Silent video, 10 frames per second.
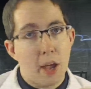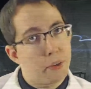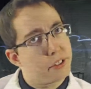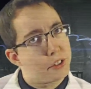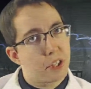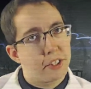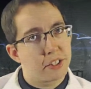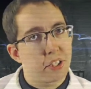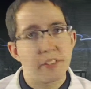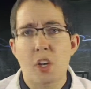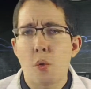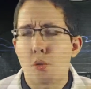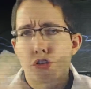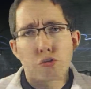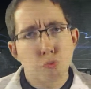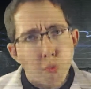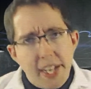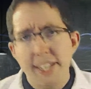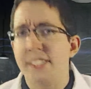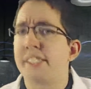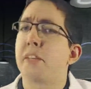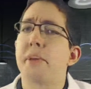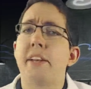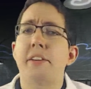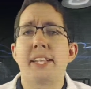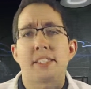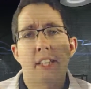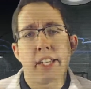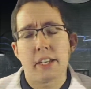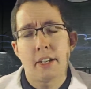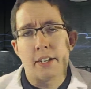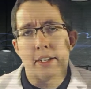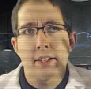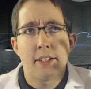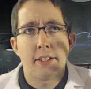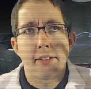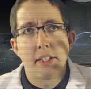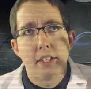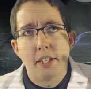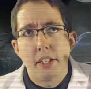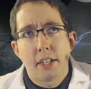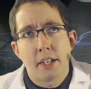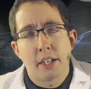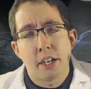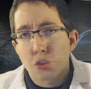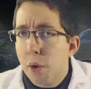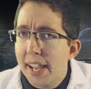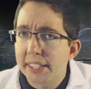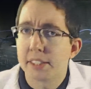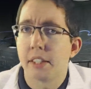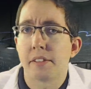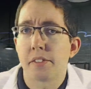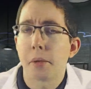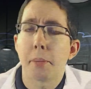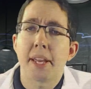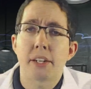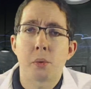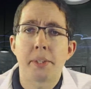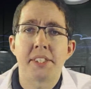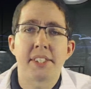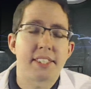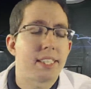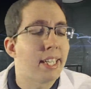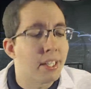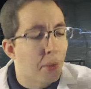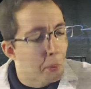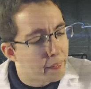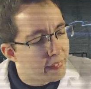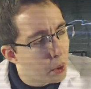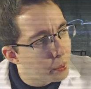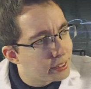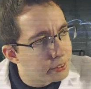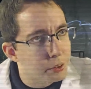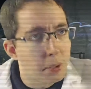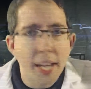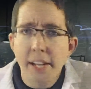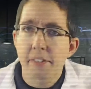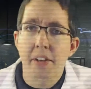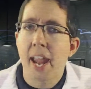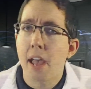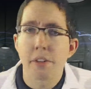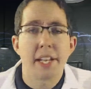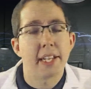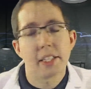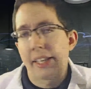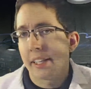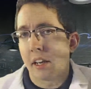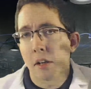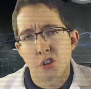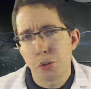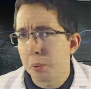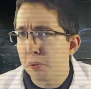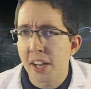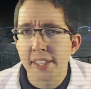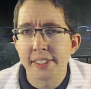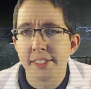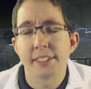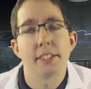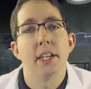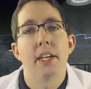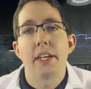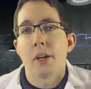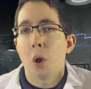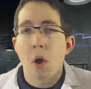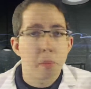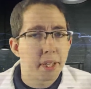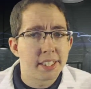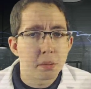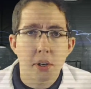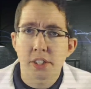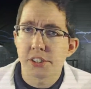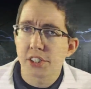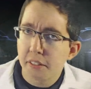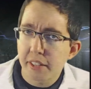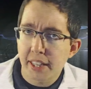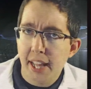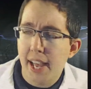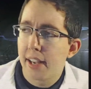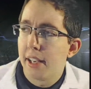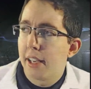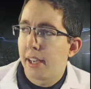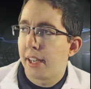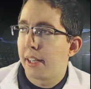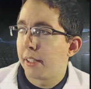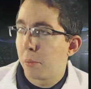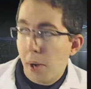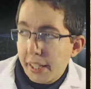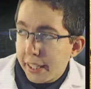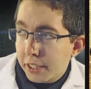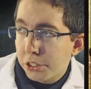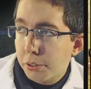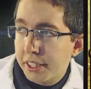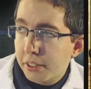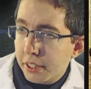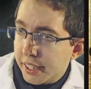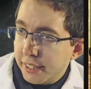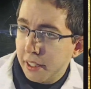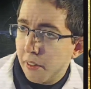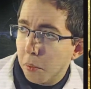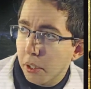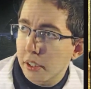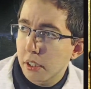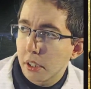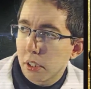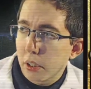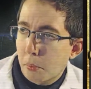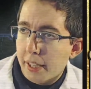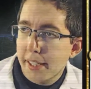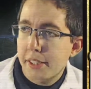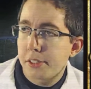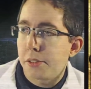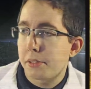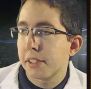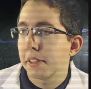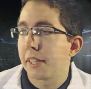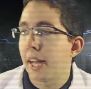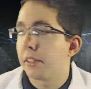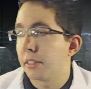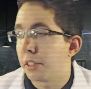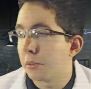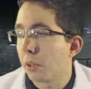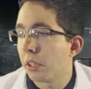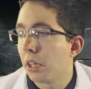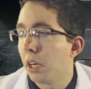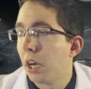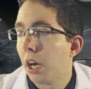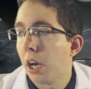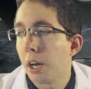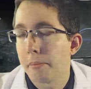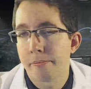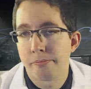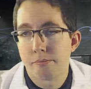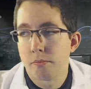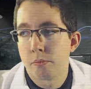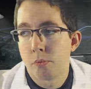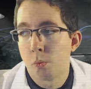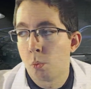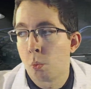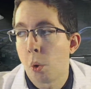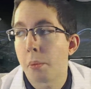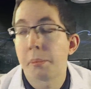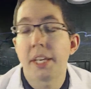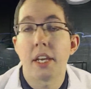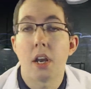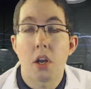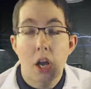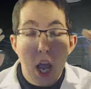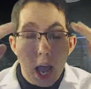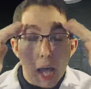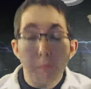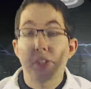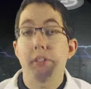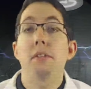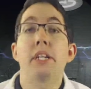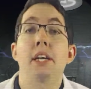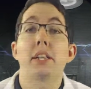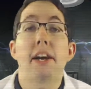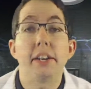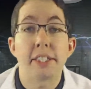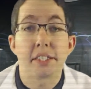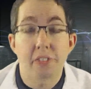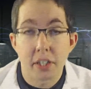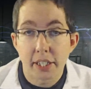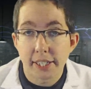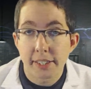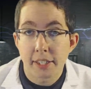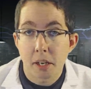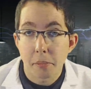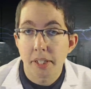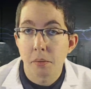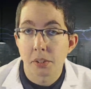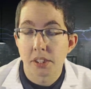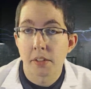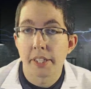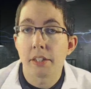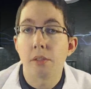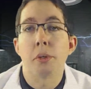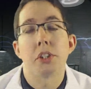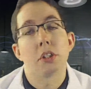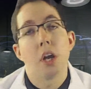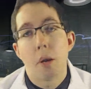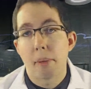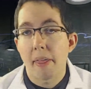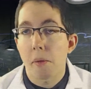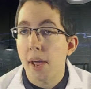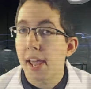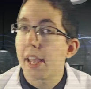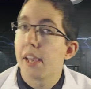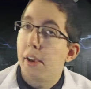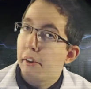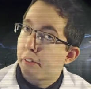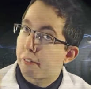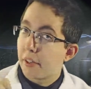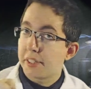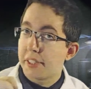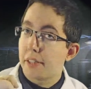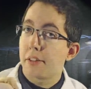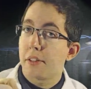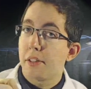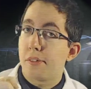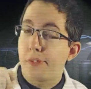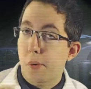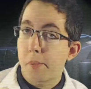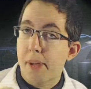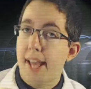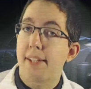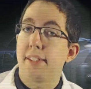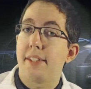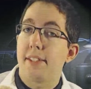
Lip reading: counters on stuff that go straight into Commander decks, like Atraxa from Commander 2016, or they go into any other counter deck like Super Friends. All the Planeswalkers, stuff like that. Winding Constrictor is another one. Winding Constrictor, that's a good one. What would be absolutely hilarious if Collected Company was still legal, which, by the way, Frontier format,